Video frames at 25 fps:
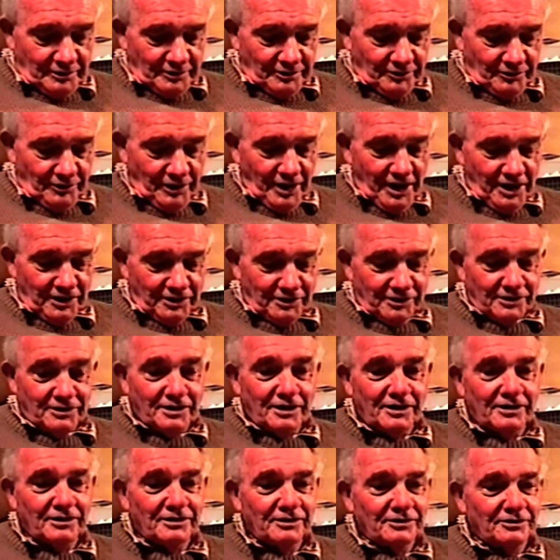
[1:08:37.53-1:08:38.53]
created
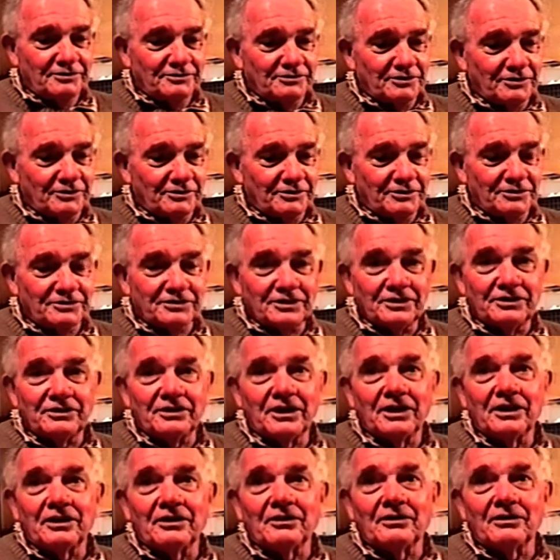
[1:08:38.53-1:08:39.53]
during the
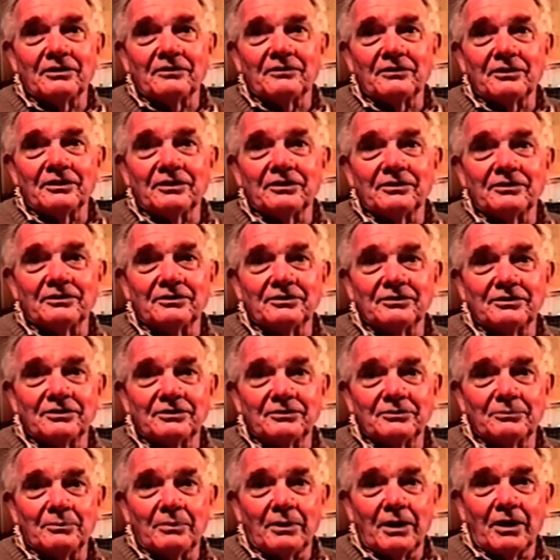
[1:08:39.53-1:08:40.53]
centennial of the
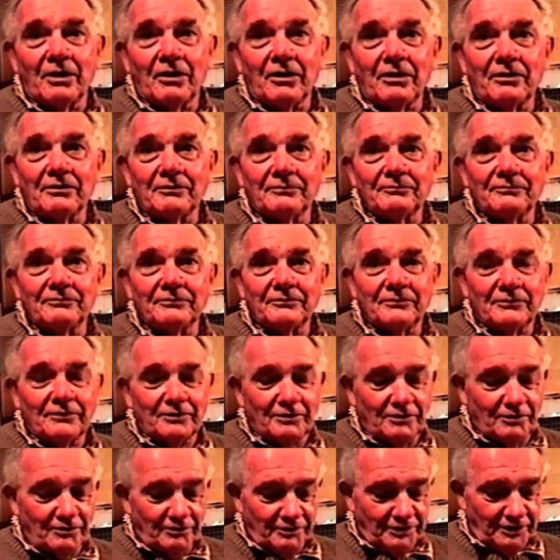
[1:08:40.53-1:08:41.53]
borough
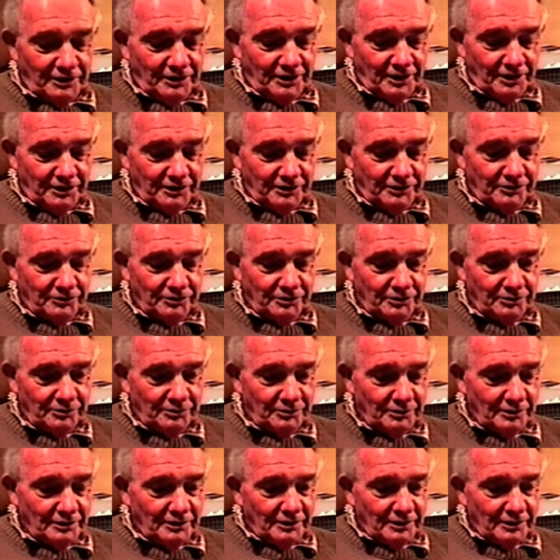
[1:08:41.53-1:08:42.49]
in 1982,